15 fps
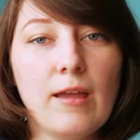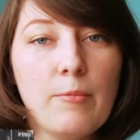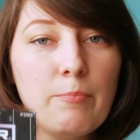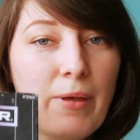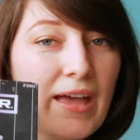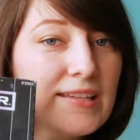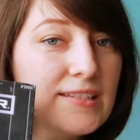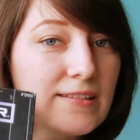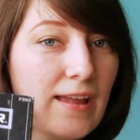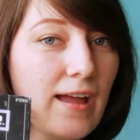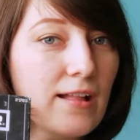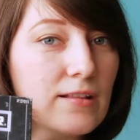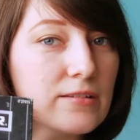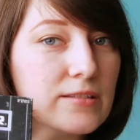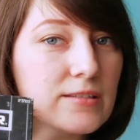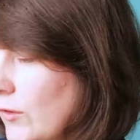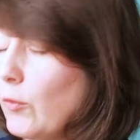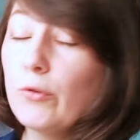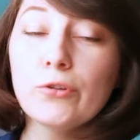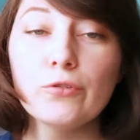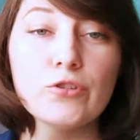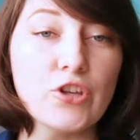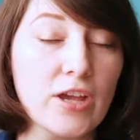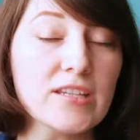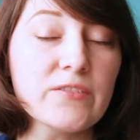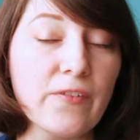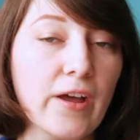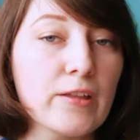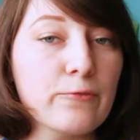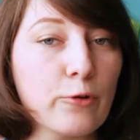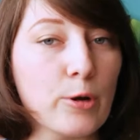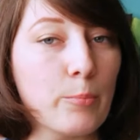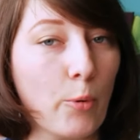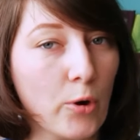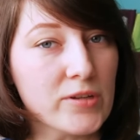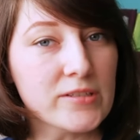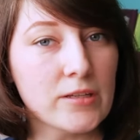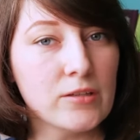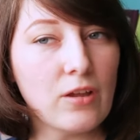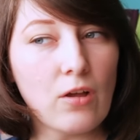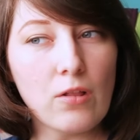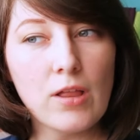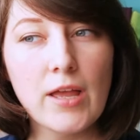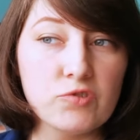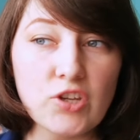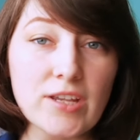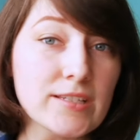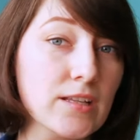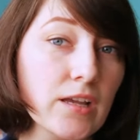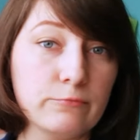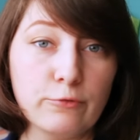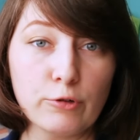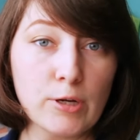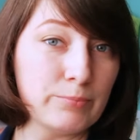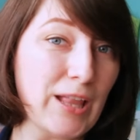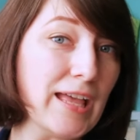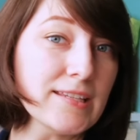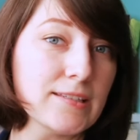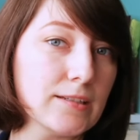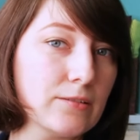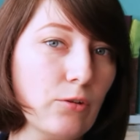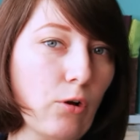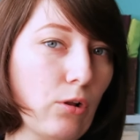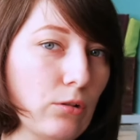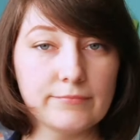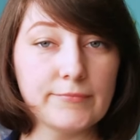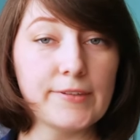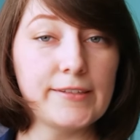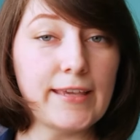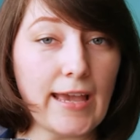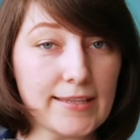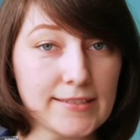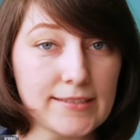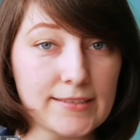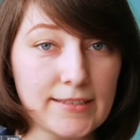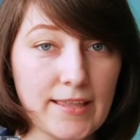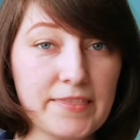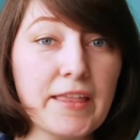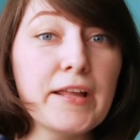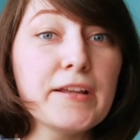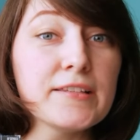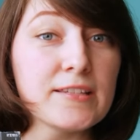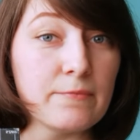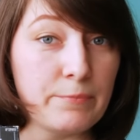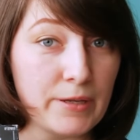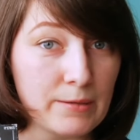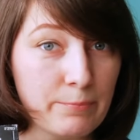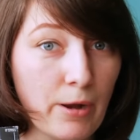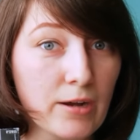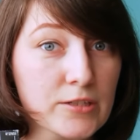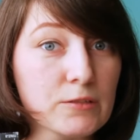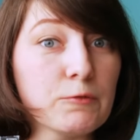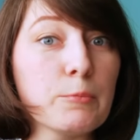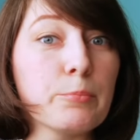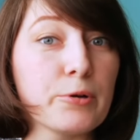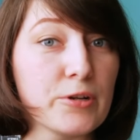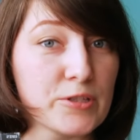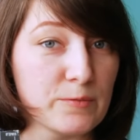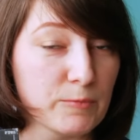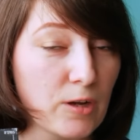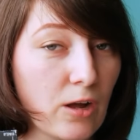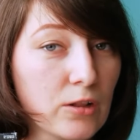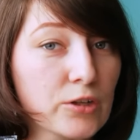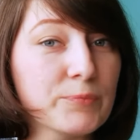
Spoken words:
pastels will do just fine for a porcelain doll, just like for a plastic doll. Yes, that is a big box of a Prismacolor